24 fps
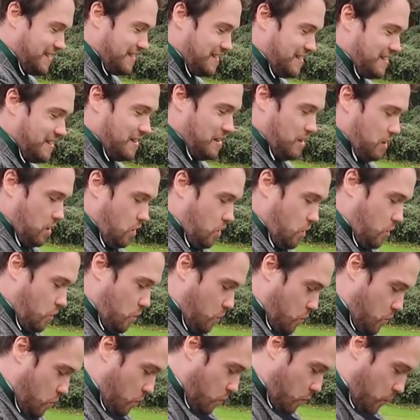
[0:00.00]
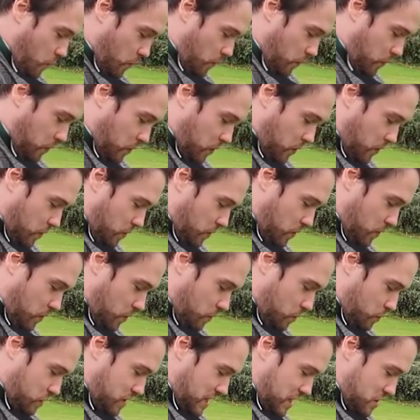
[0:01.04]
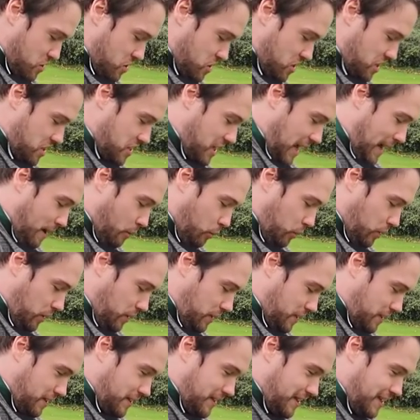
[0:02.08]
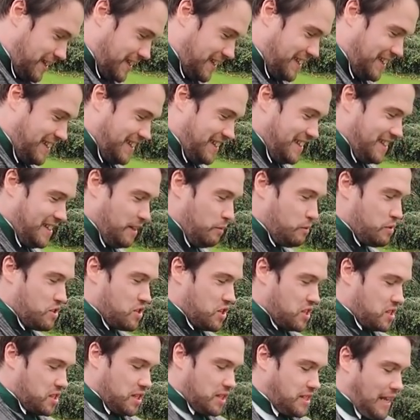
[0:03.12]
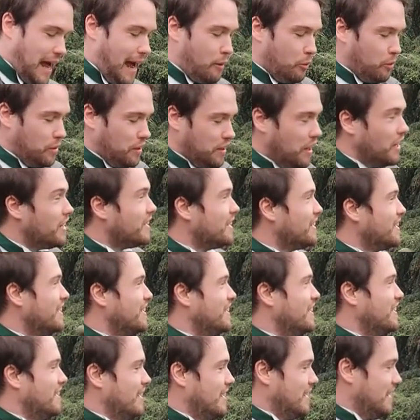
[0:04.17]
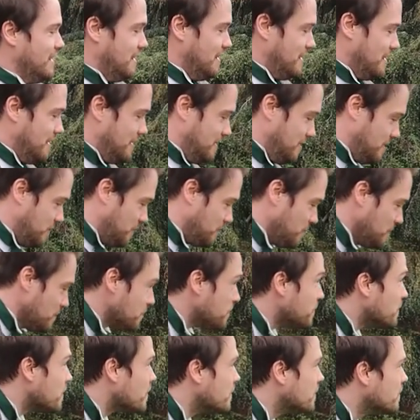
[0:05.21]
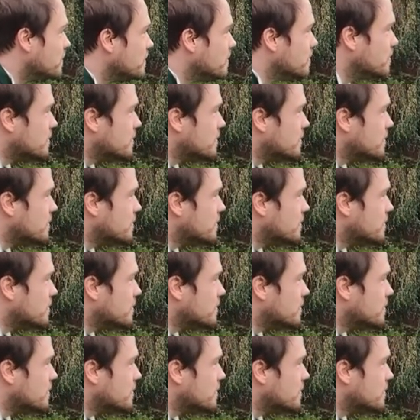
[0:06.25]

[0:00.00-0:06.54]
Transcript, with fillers: The judges may have to go in and rule on this. Could have been a dowel with some feathers attached.